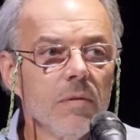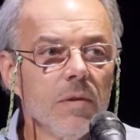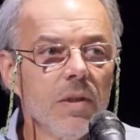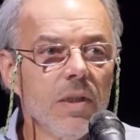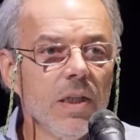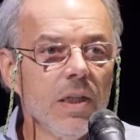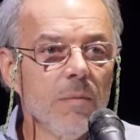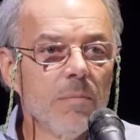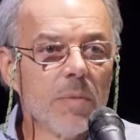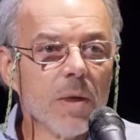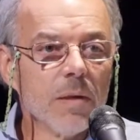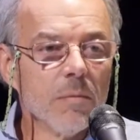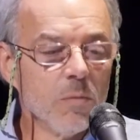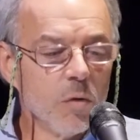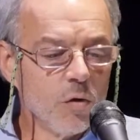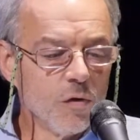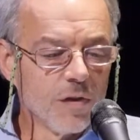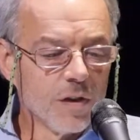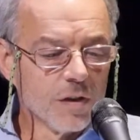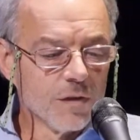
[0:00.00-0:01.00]
deep and
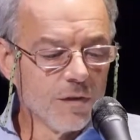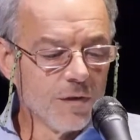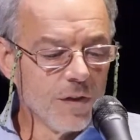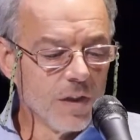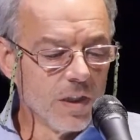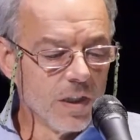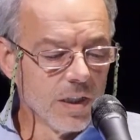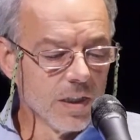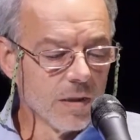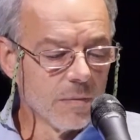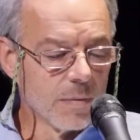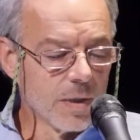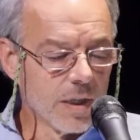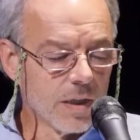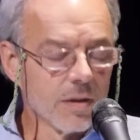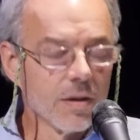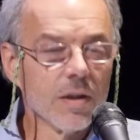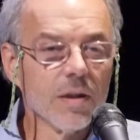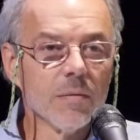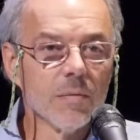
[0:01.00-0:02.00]
moving feeling
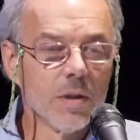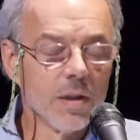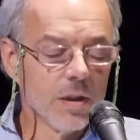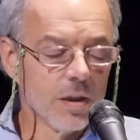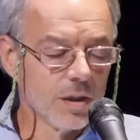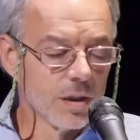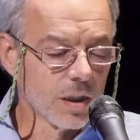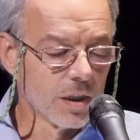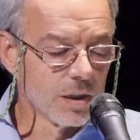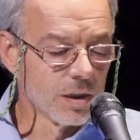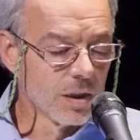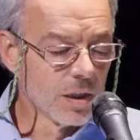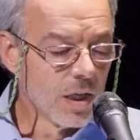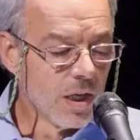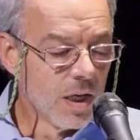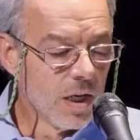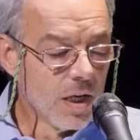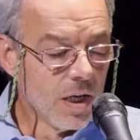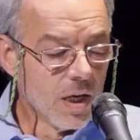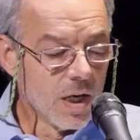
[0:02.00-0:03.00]
about them? And he says,
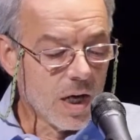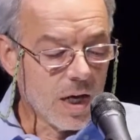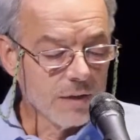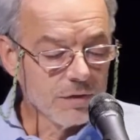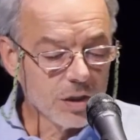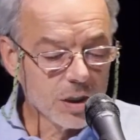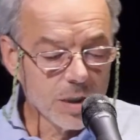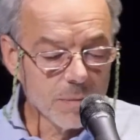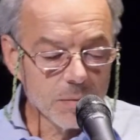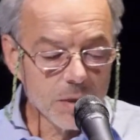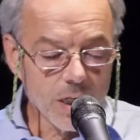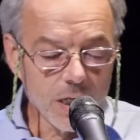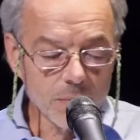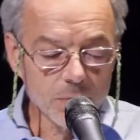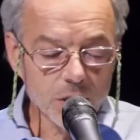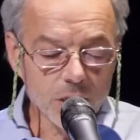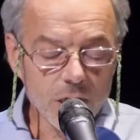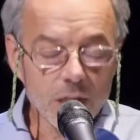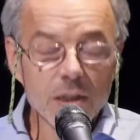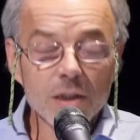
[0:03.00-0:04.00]
I've
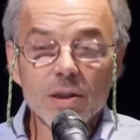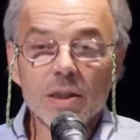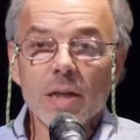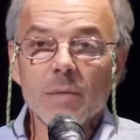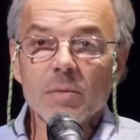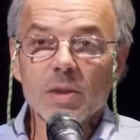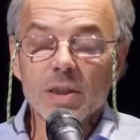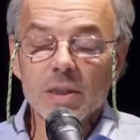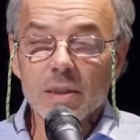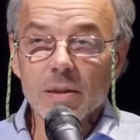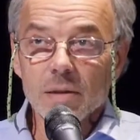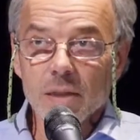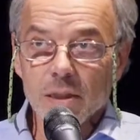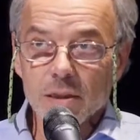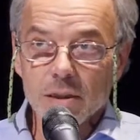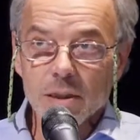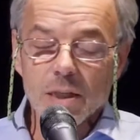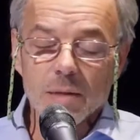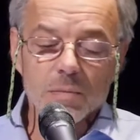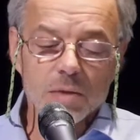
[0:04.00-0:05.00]
sometimes, his name
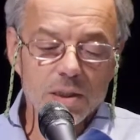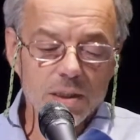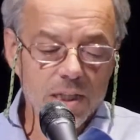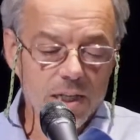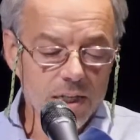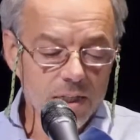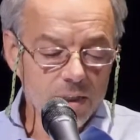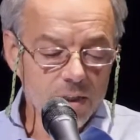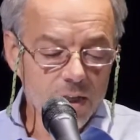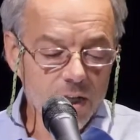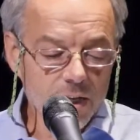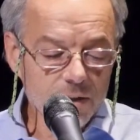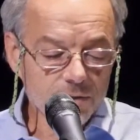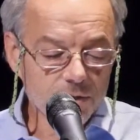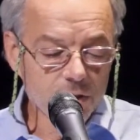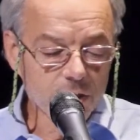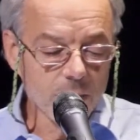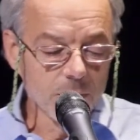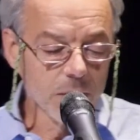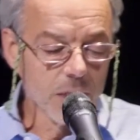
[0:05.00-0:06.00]
is Ken, I've
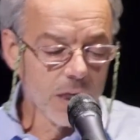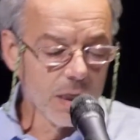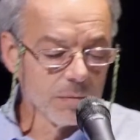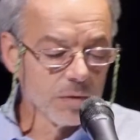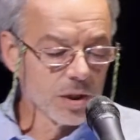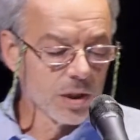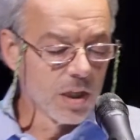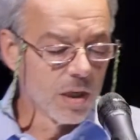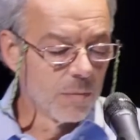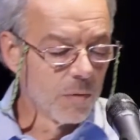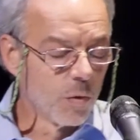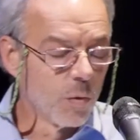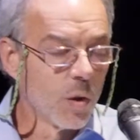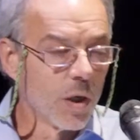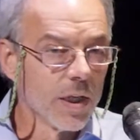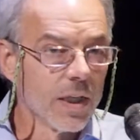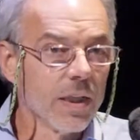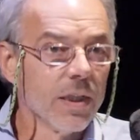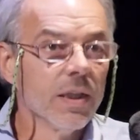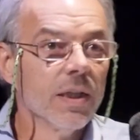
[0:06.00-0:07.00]
sometimes come
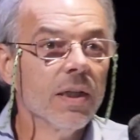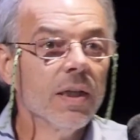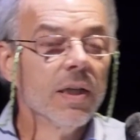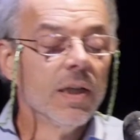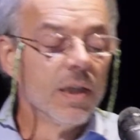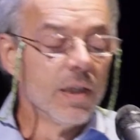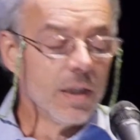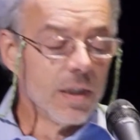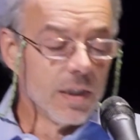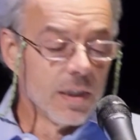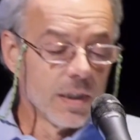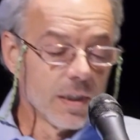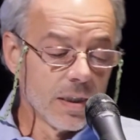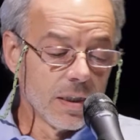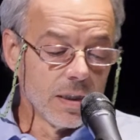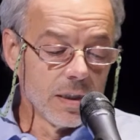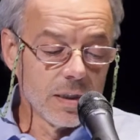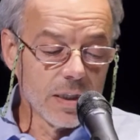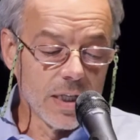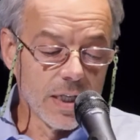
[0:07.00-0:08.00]
away,
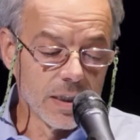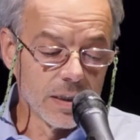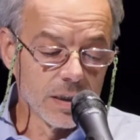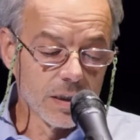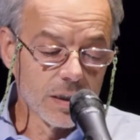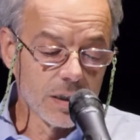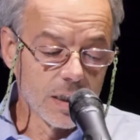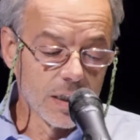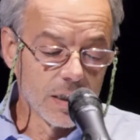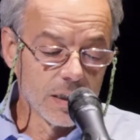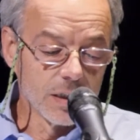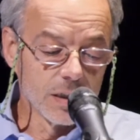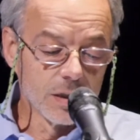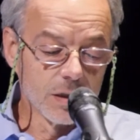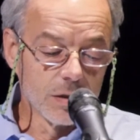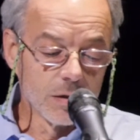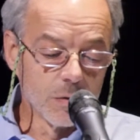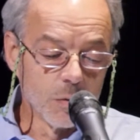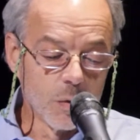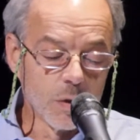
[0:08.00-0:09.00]
Ken
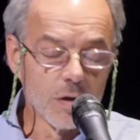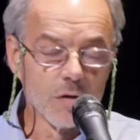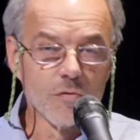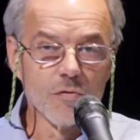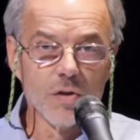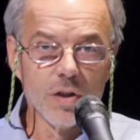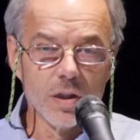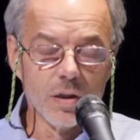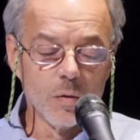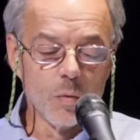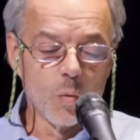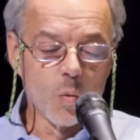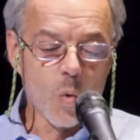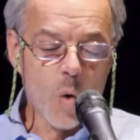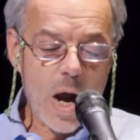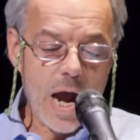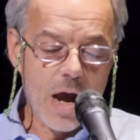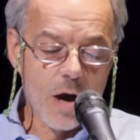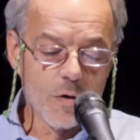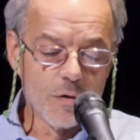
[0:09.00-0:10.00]
says, with a real
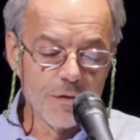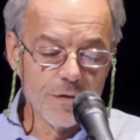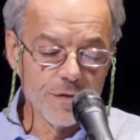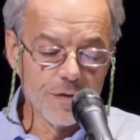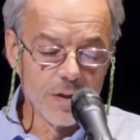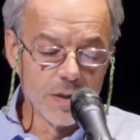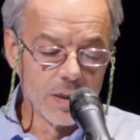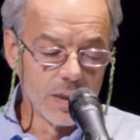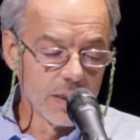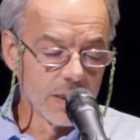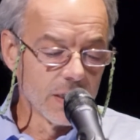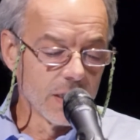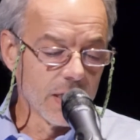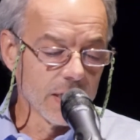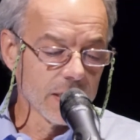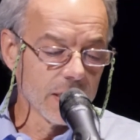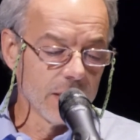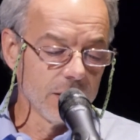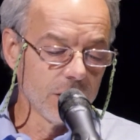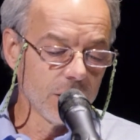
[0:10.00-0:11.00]
wow feeling,
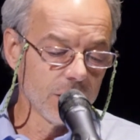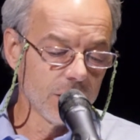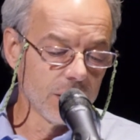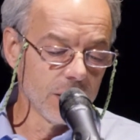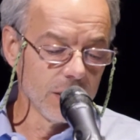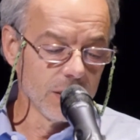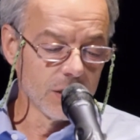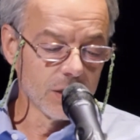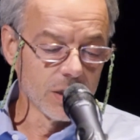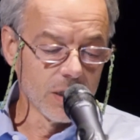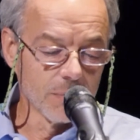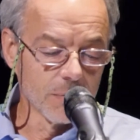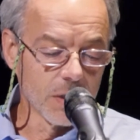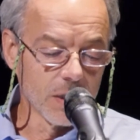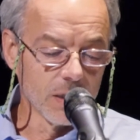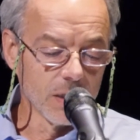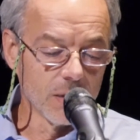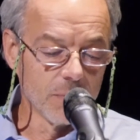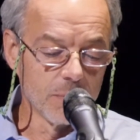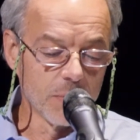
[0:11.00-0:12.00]
like I just seen
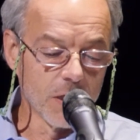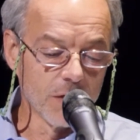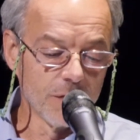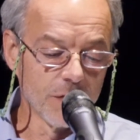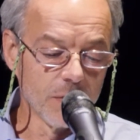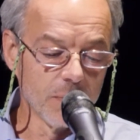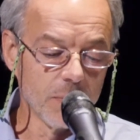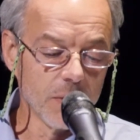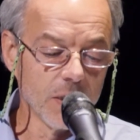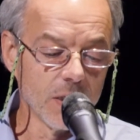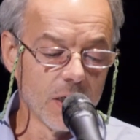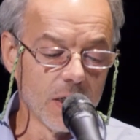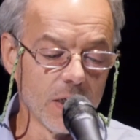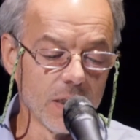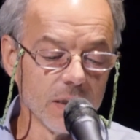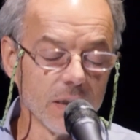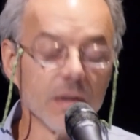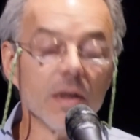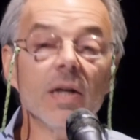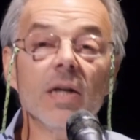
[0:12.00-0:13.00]
something above and
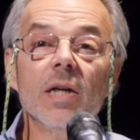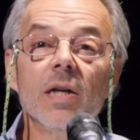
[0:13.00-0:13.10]
beyond.